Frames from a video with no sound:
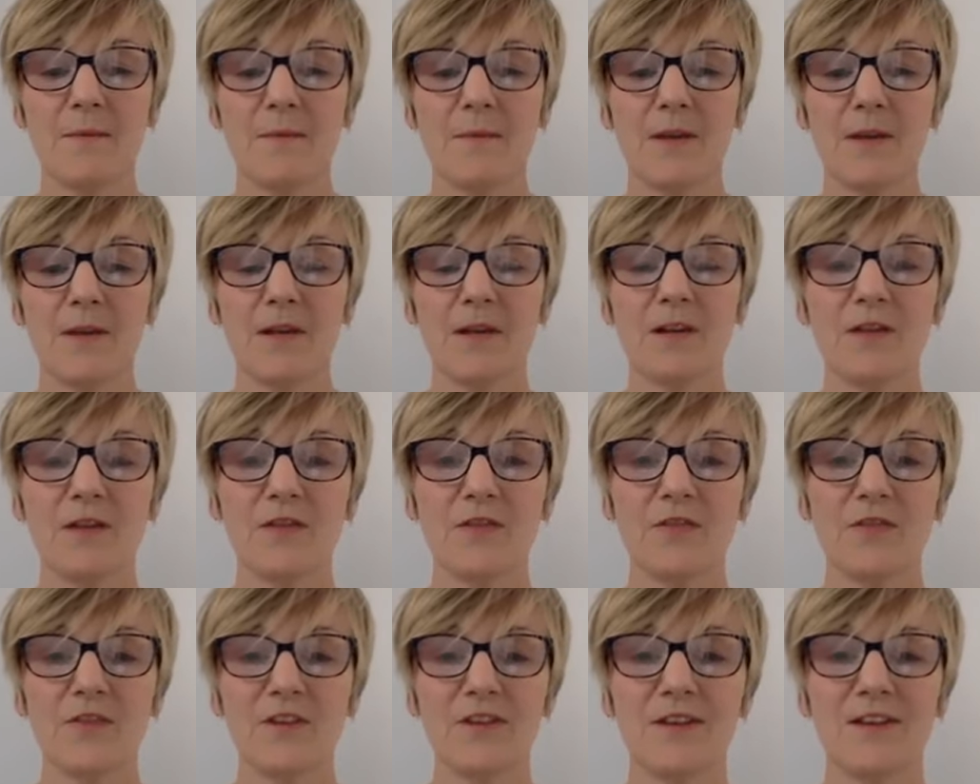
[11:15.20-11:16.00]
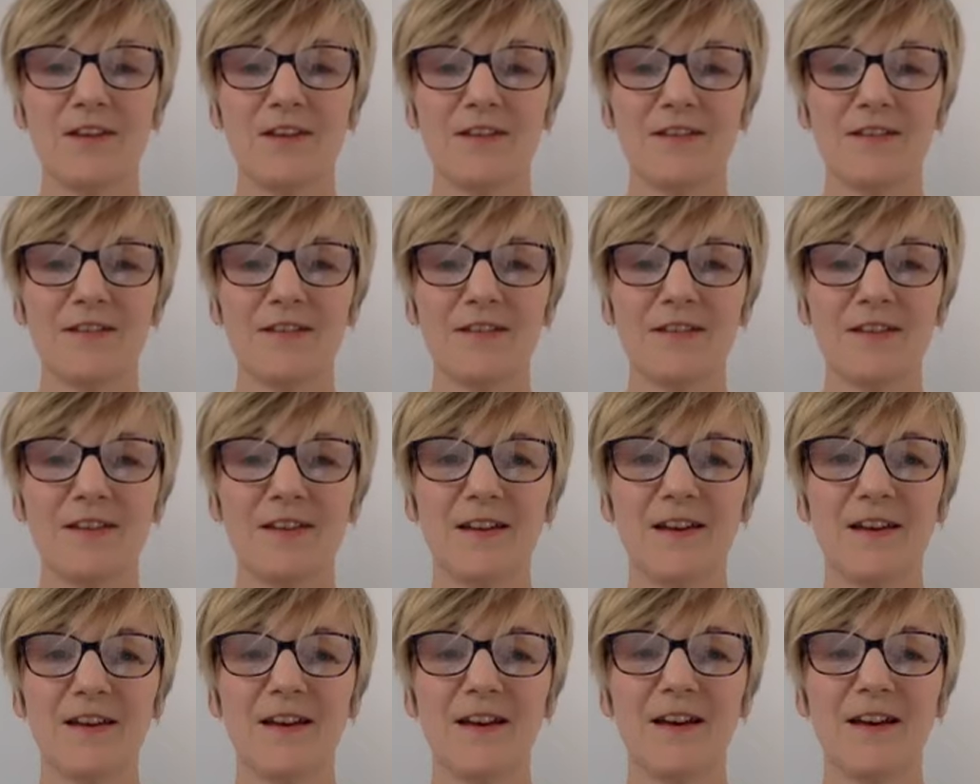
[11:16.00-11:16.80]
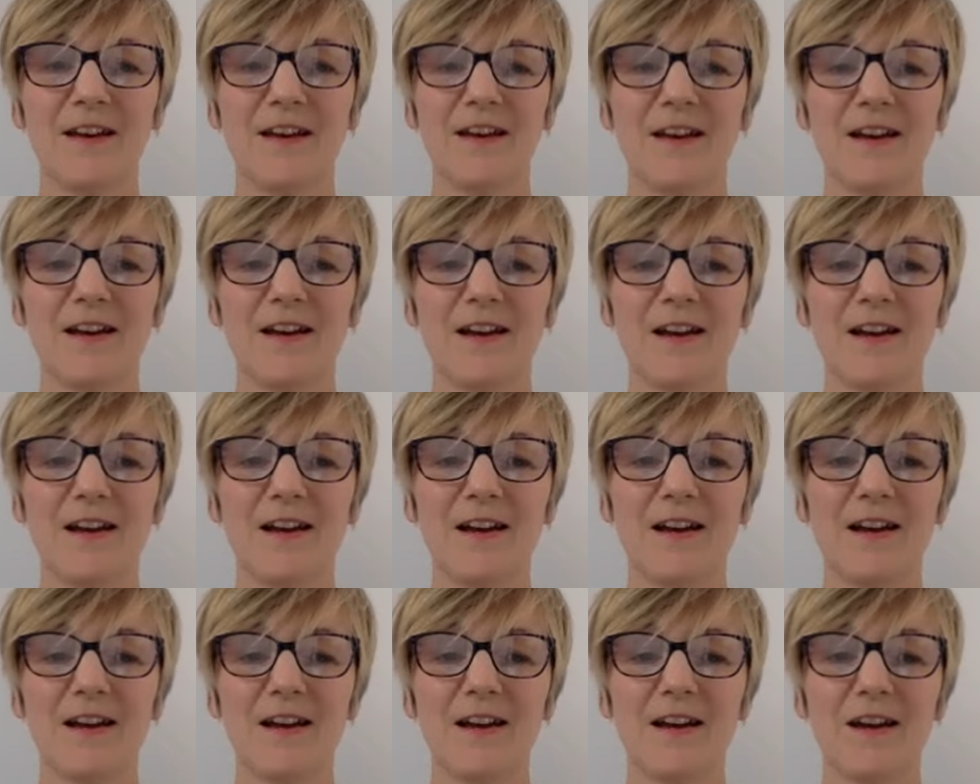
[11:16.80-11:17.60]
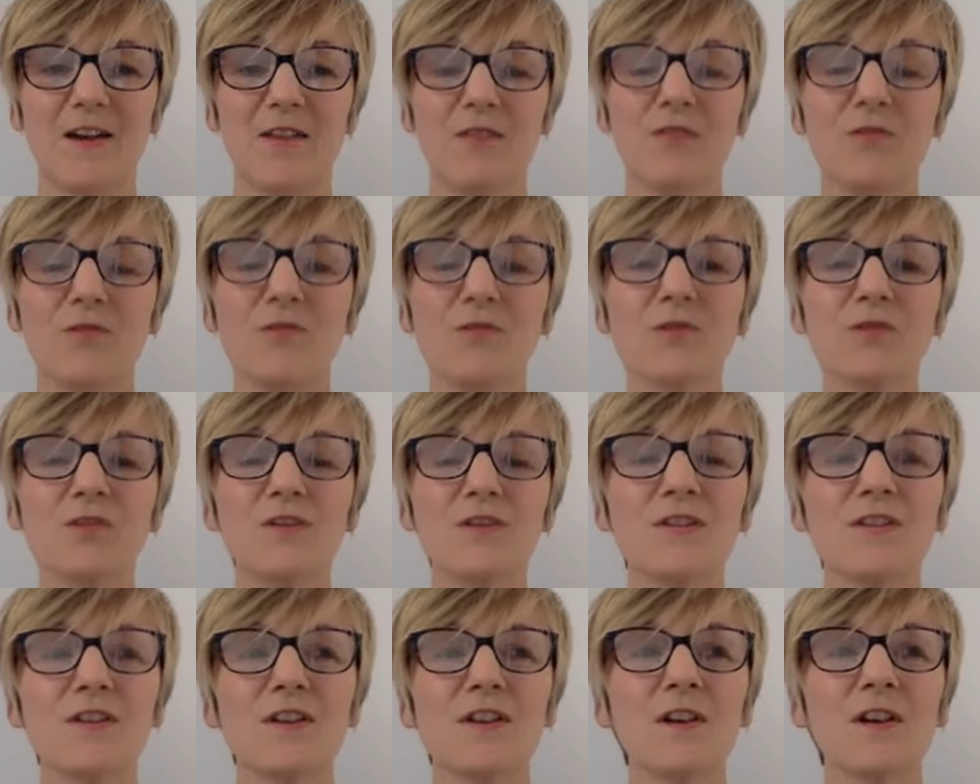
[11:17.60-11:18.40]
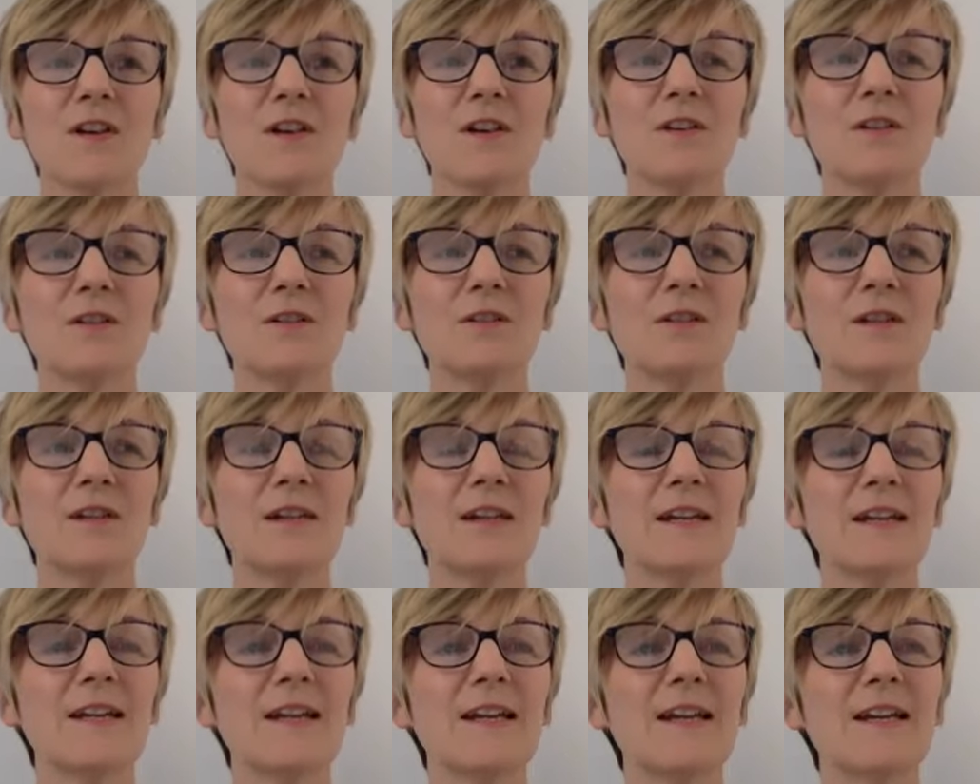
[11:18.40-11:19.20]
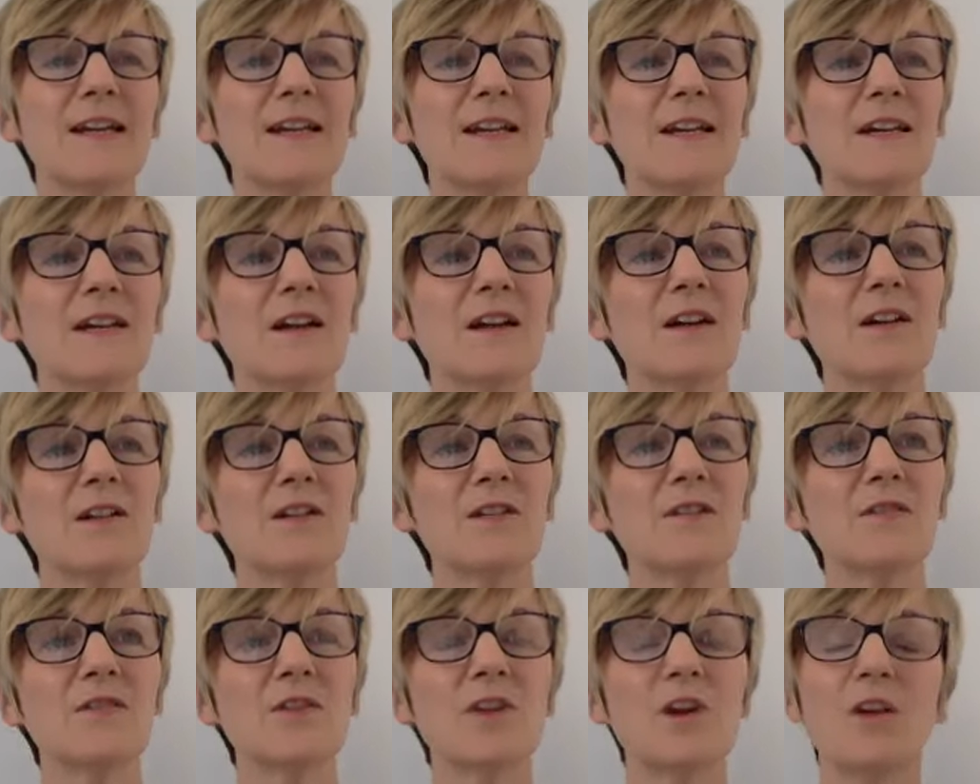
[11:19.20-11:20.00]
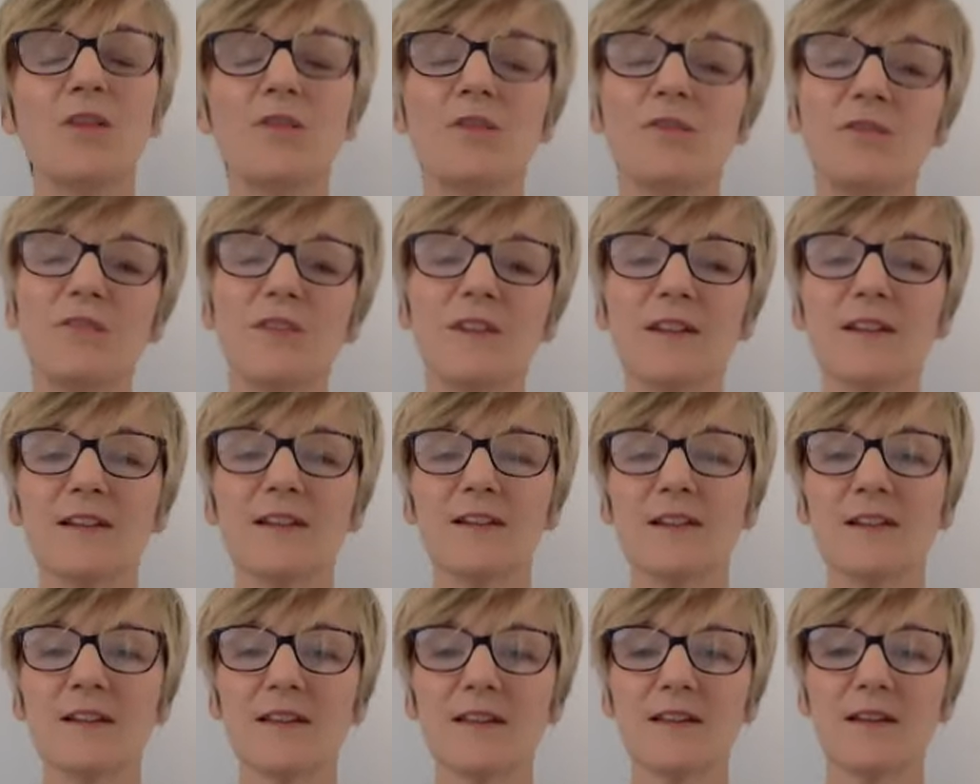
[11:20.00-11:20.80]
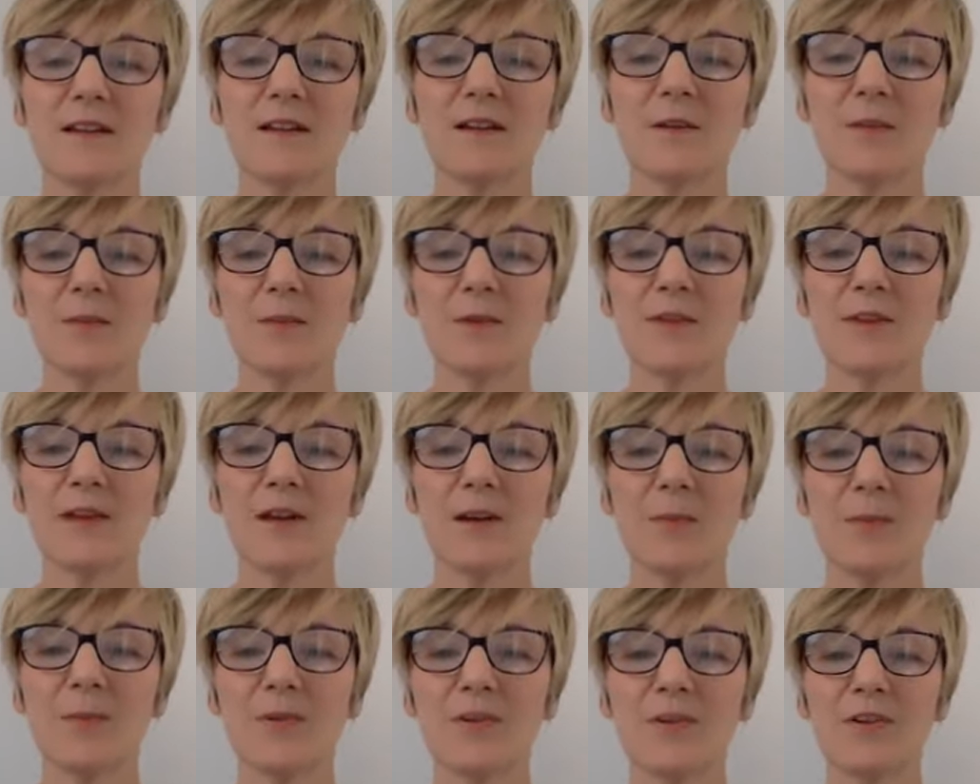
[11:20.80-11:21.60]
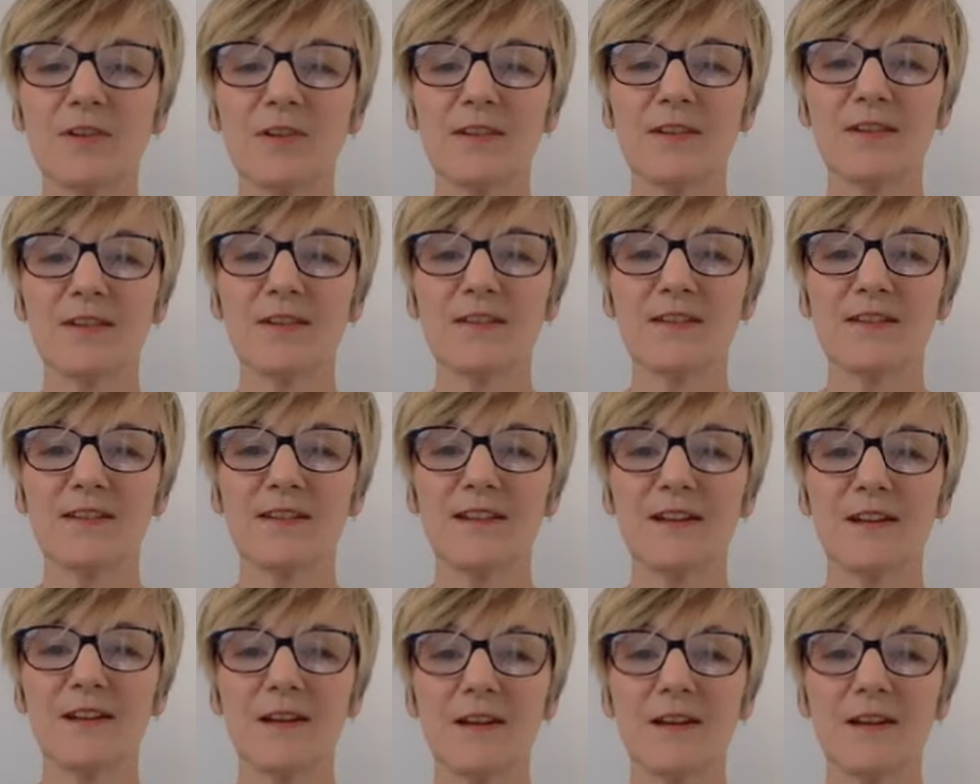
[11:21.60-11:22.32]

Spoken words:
Many of us are also in kind of conflict, I think, with our bodies.